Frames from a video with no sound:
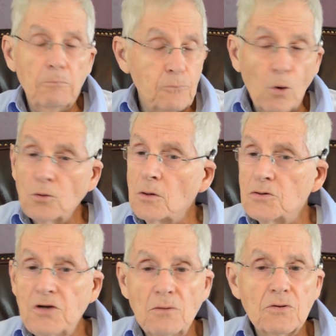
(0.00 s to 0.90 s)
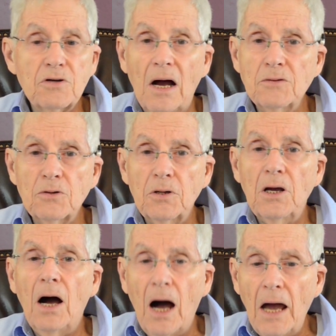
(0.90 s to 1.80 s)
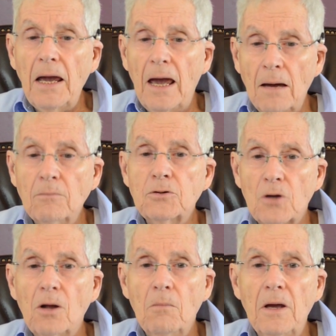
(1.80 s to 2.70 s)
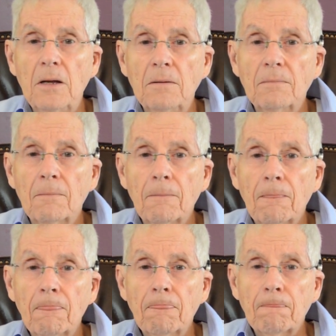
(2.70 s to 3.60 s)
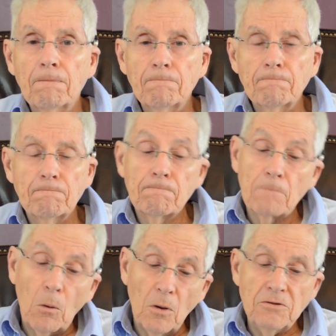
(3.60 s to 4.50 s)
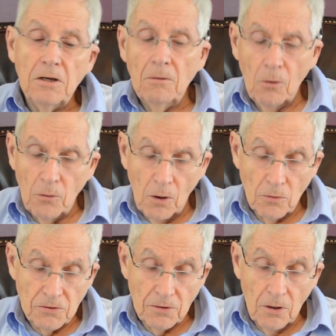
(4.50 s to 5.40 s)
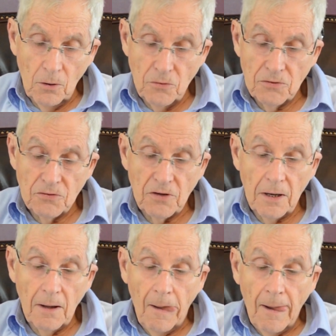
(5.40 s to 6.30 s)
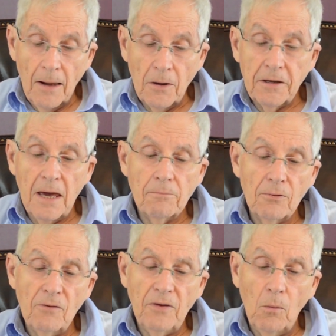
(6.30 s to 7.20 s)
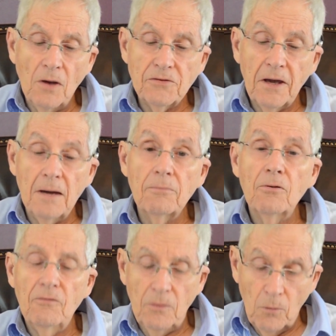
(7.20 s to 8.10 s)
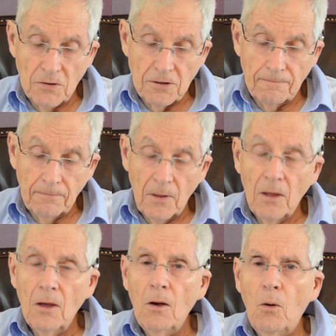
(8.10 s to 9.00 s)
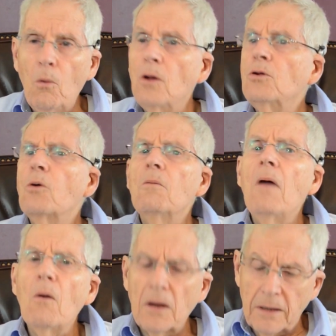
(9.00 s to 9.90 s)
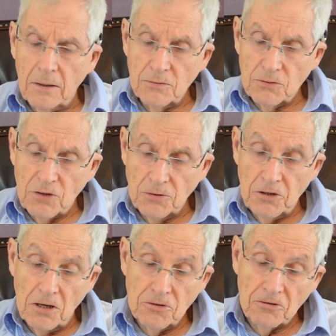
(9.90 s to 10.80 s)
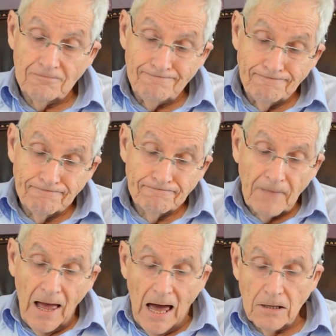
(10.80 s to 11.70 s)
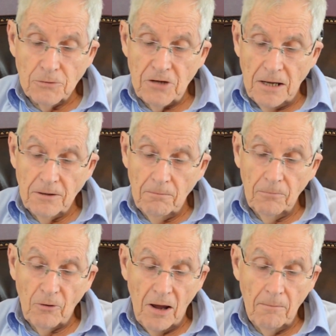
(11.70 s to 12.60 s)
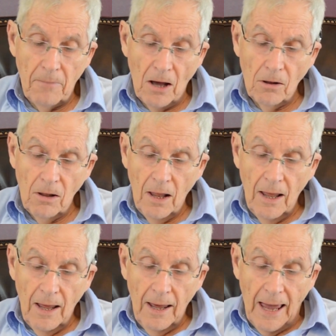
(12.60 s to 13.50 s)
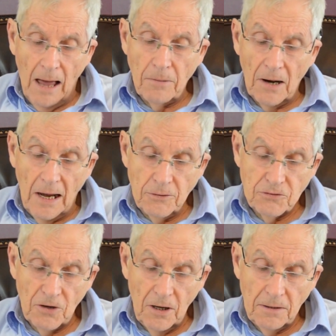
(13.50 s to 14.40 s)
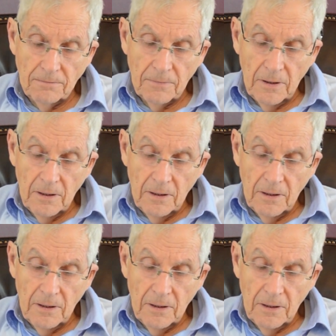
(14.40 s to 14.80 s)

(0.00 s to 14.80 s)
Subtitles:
Told all his generals constantly, "I am Charlemagne." Was he? Who knows? Who's to say? You can't prove he was, you can't prove he wasn't. Well-known Americans such as Alexander Graham Bell, Albert Einstein,